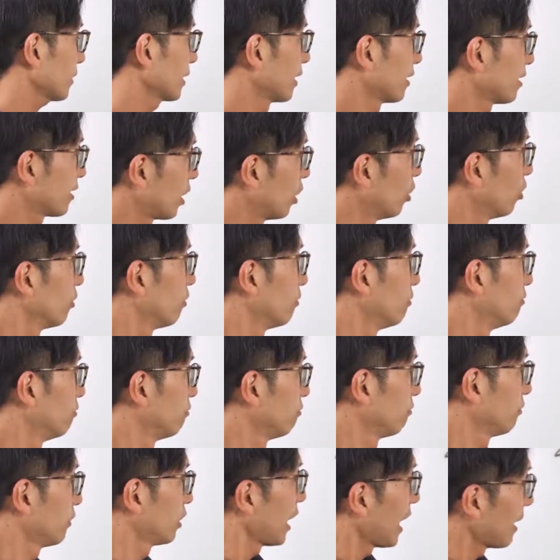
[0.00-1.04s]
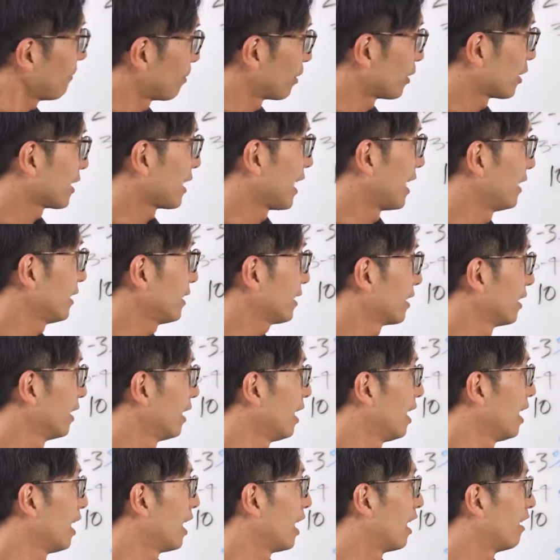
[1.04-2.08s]
So 10%
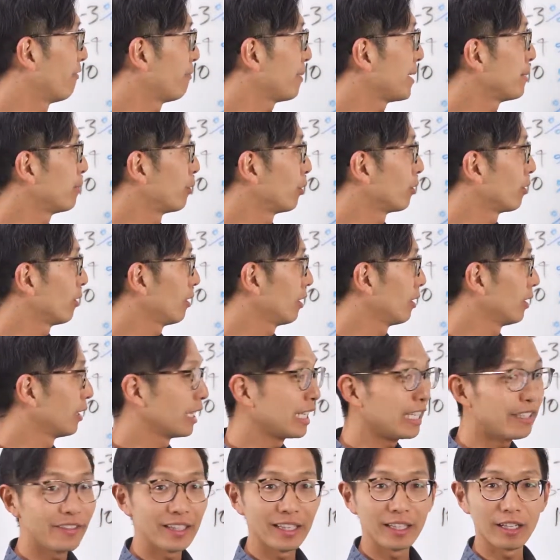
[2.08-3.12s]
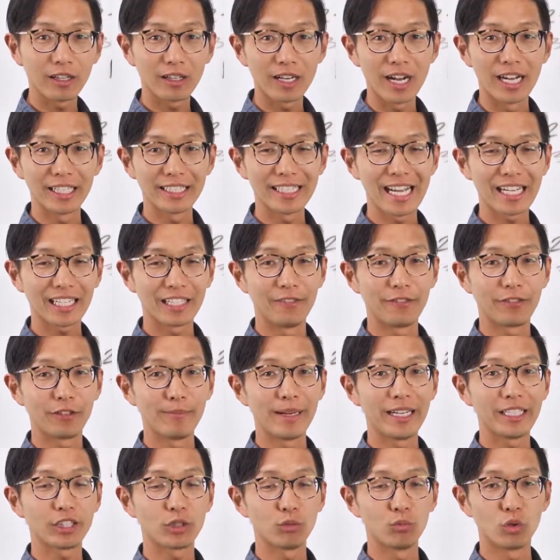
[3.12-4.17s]
of people leaving their contact
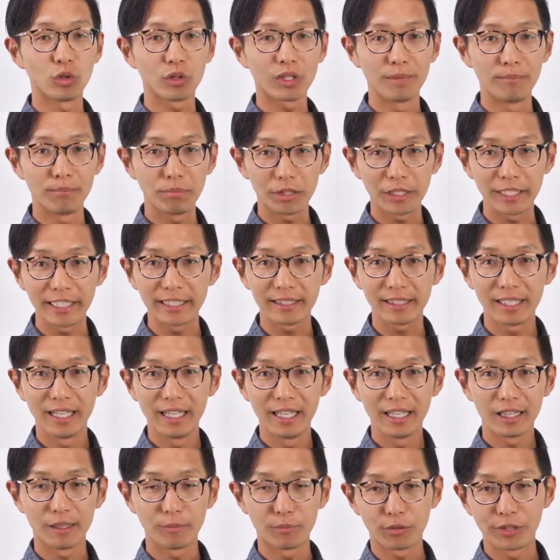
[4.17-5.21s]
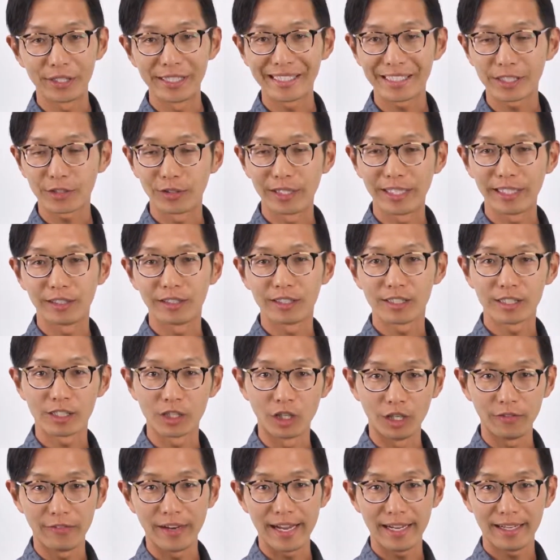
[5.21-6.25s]
information will complete the pre-screener
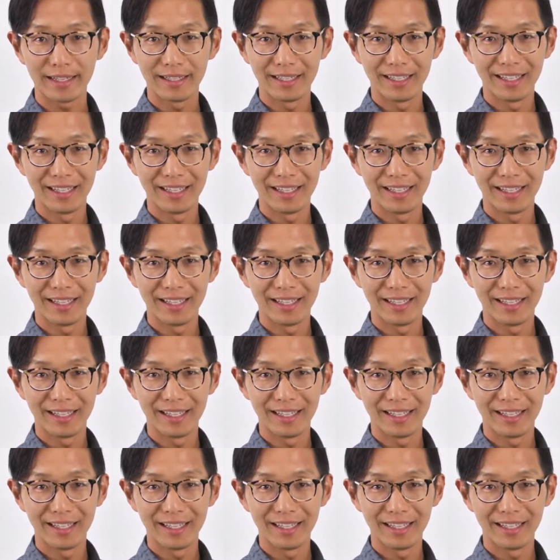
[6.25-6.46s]
survey.